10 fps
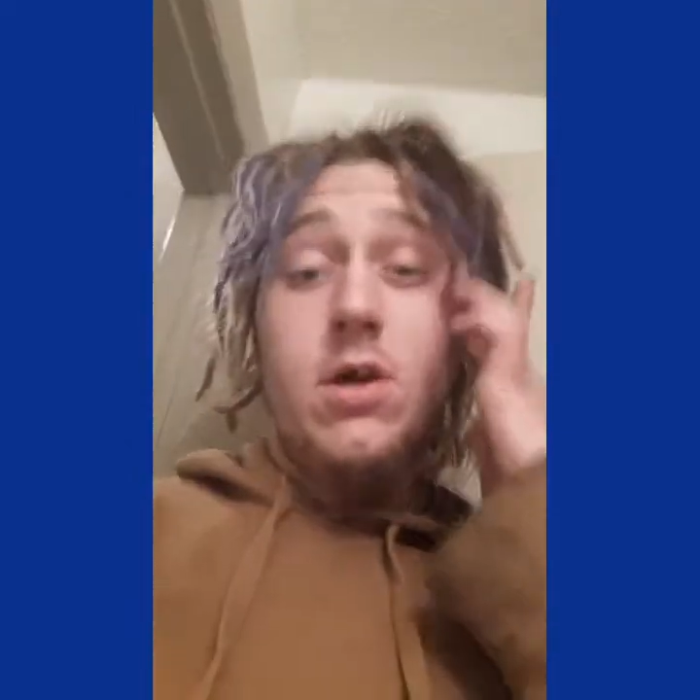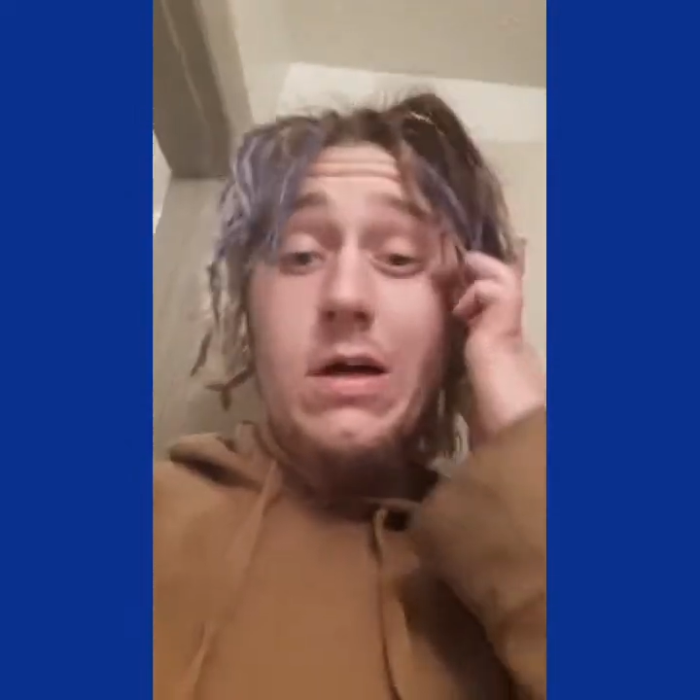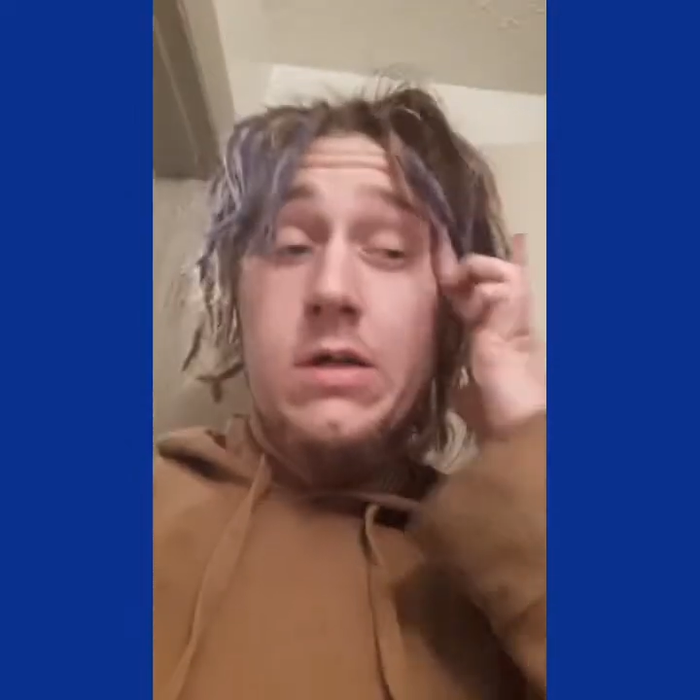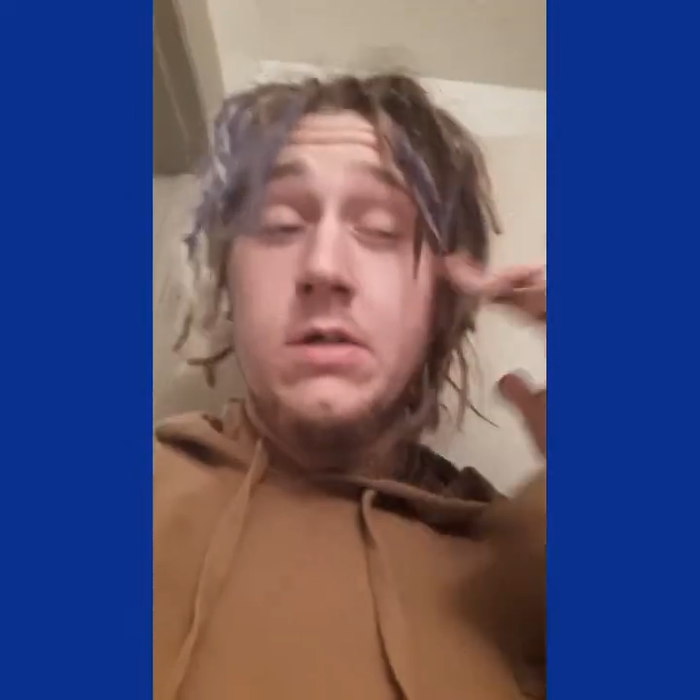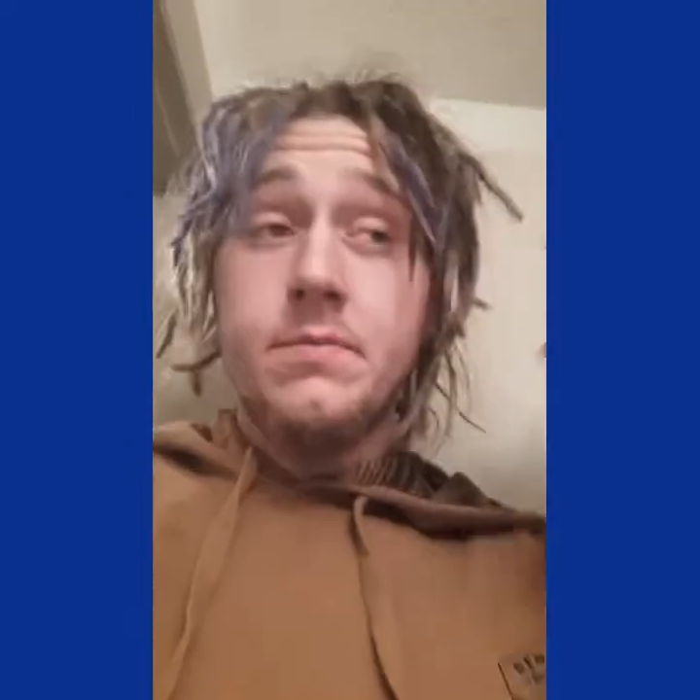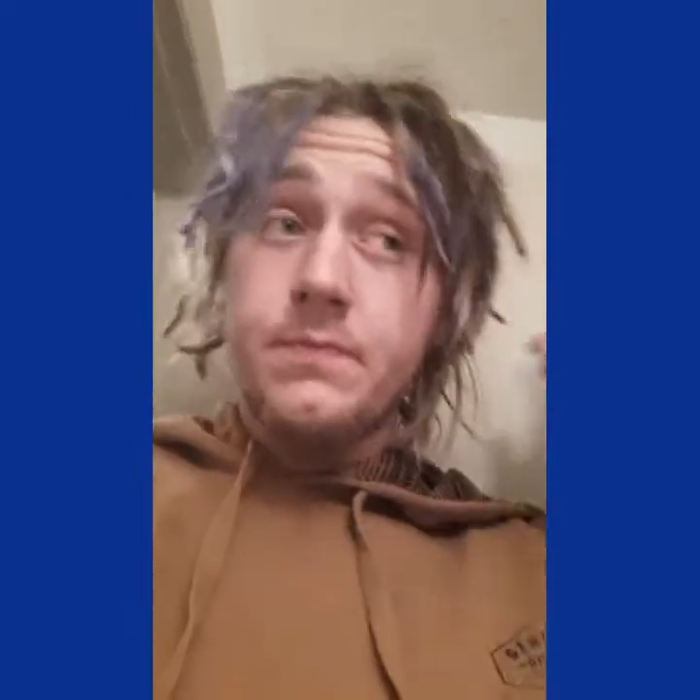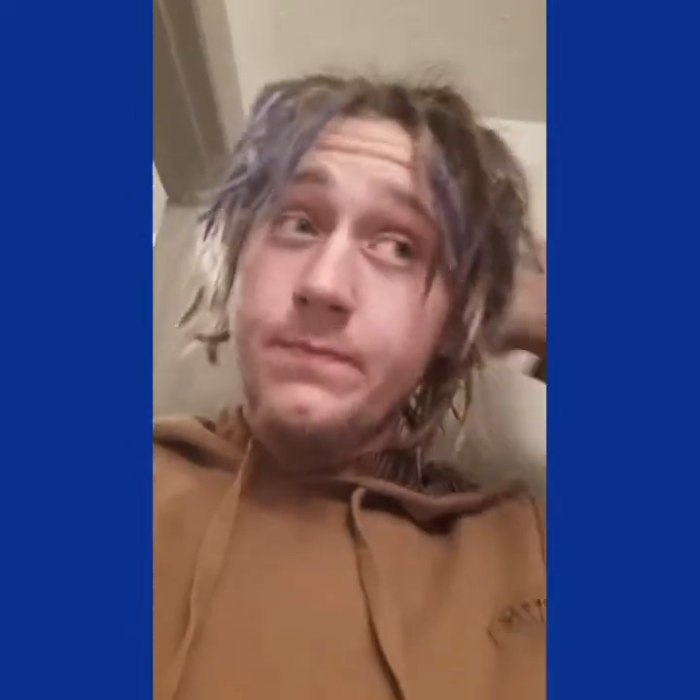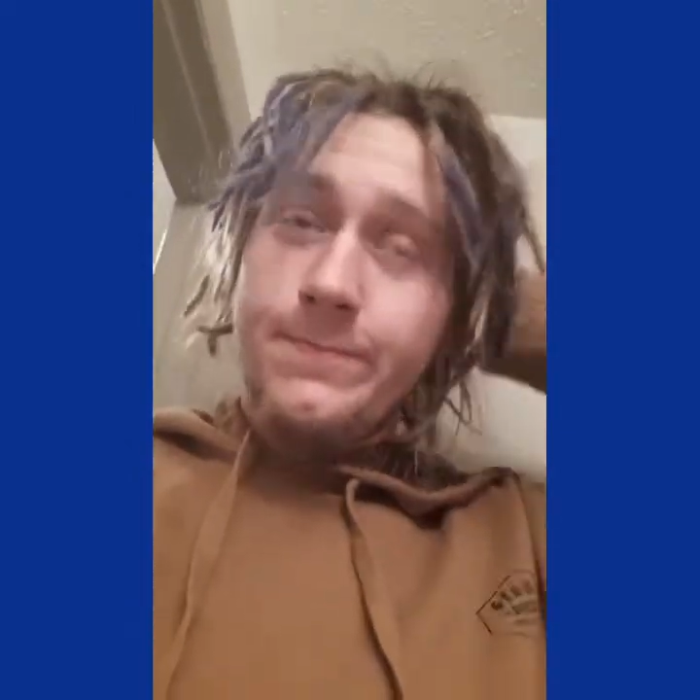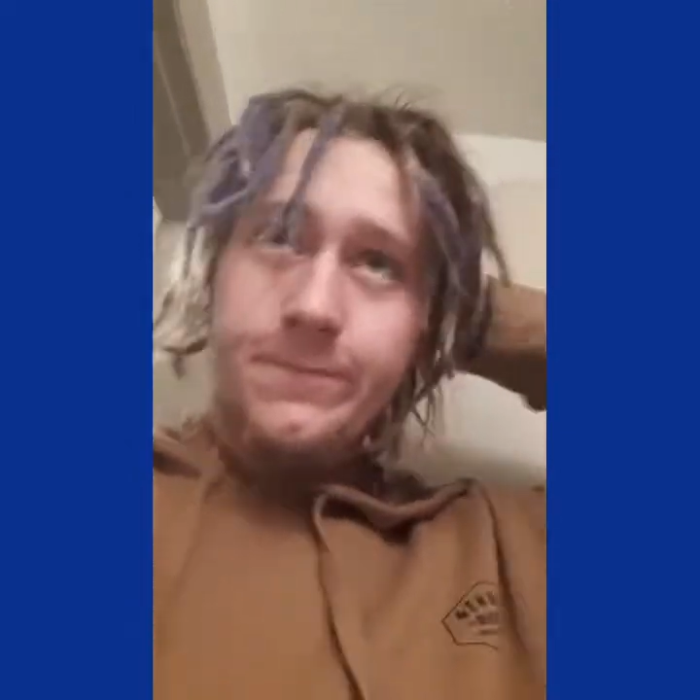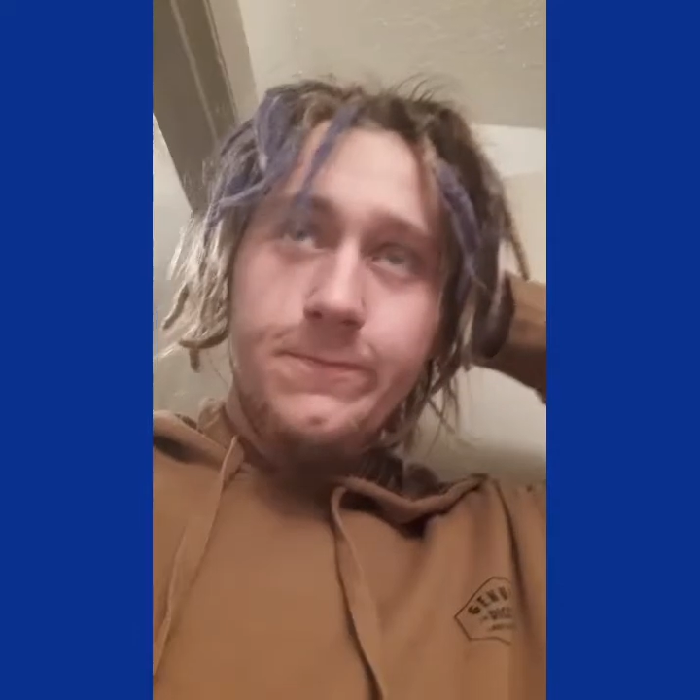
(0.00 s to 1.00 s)
are
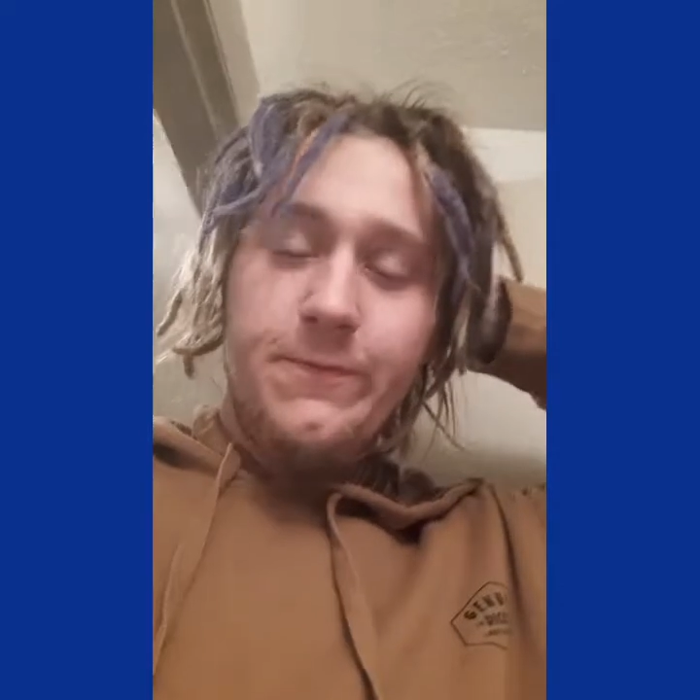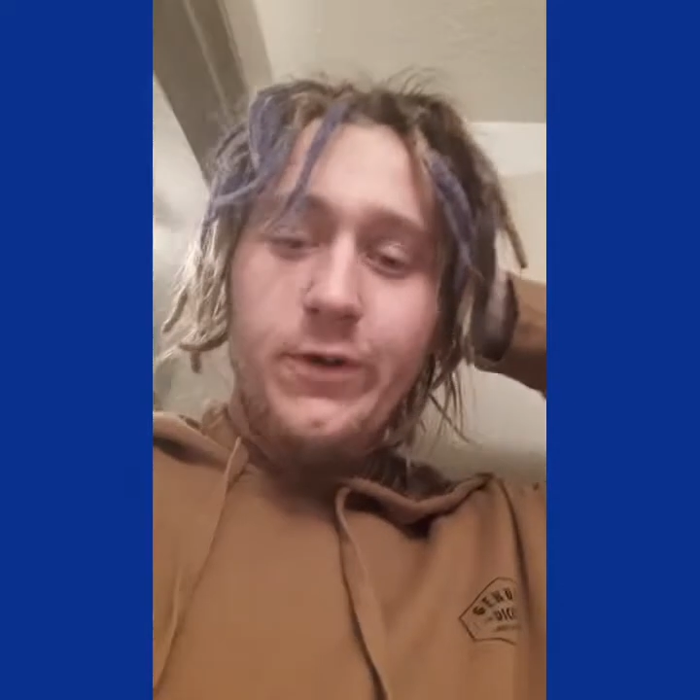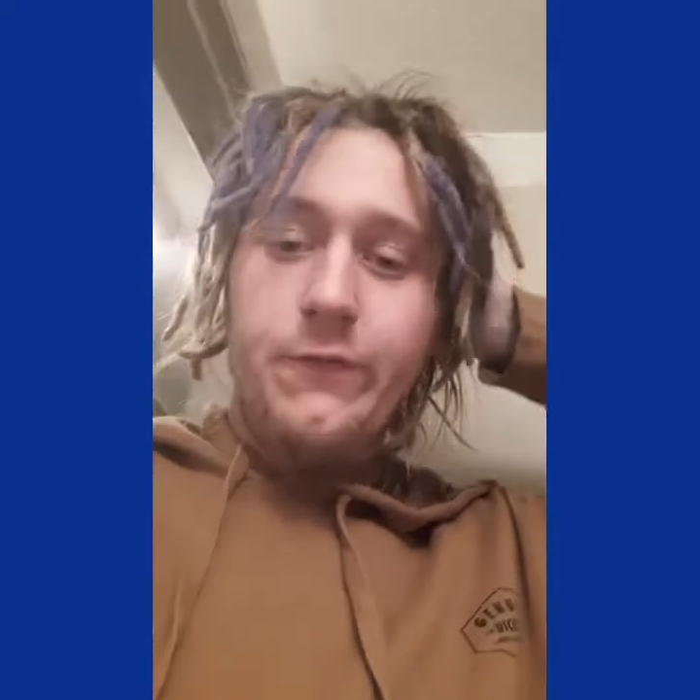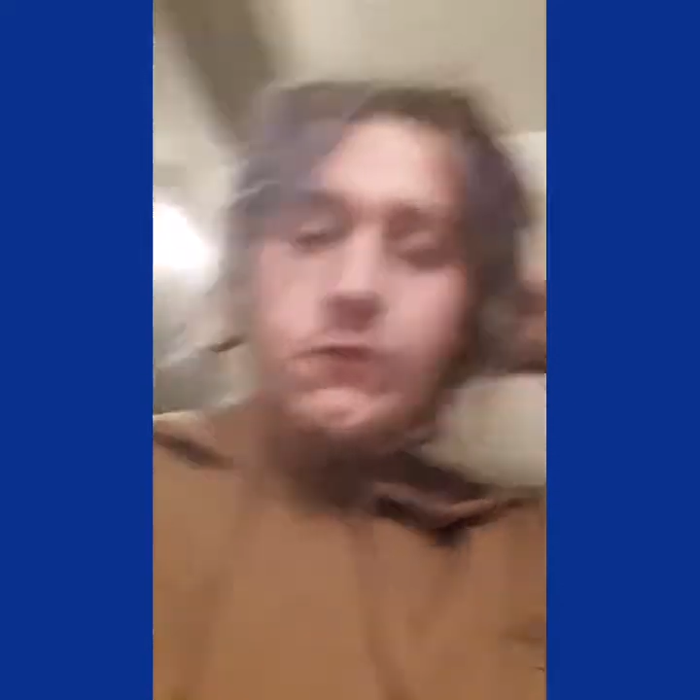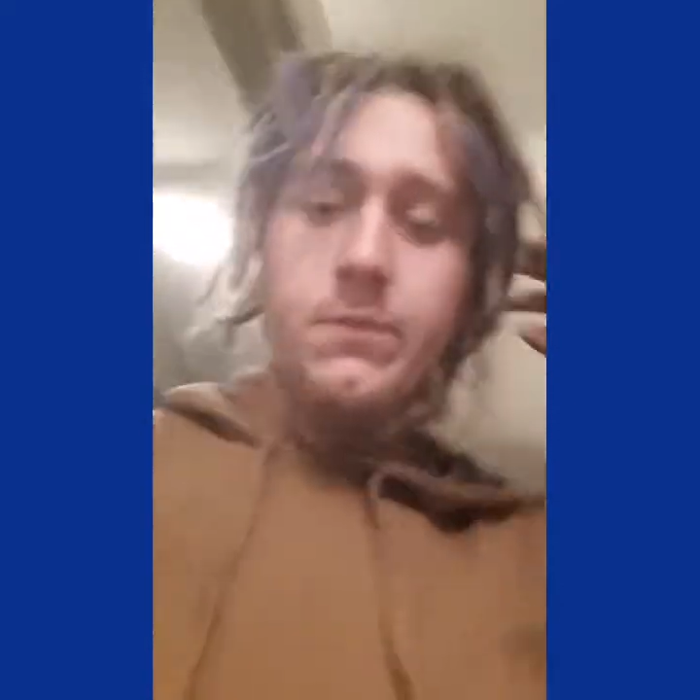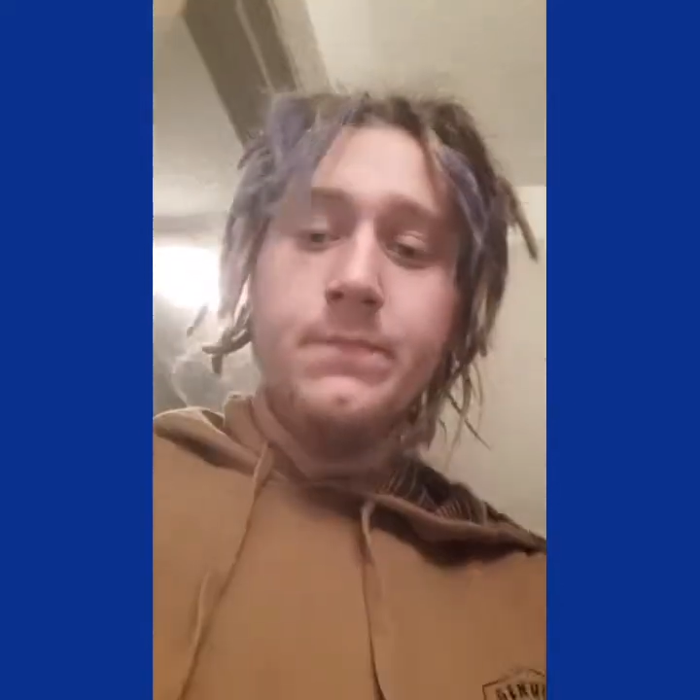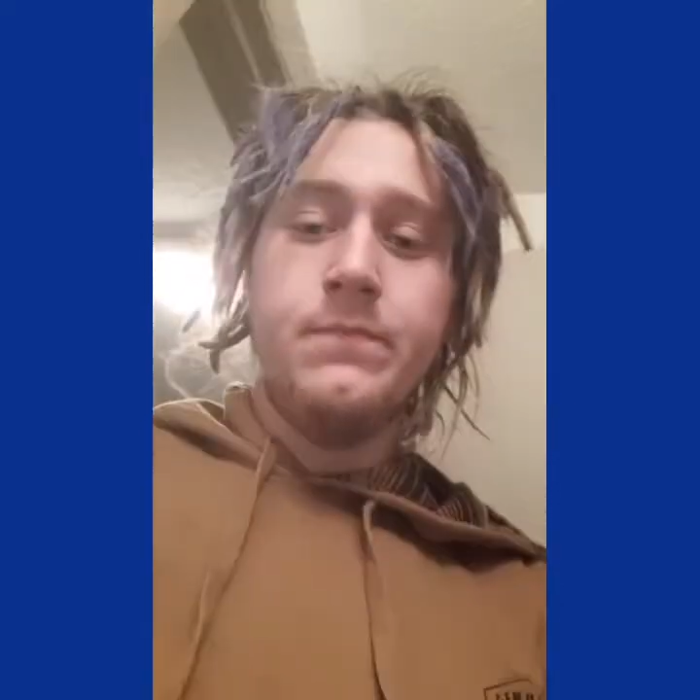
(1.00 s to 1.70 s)
freeform,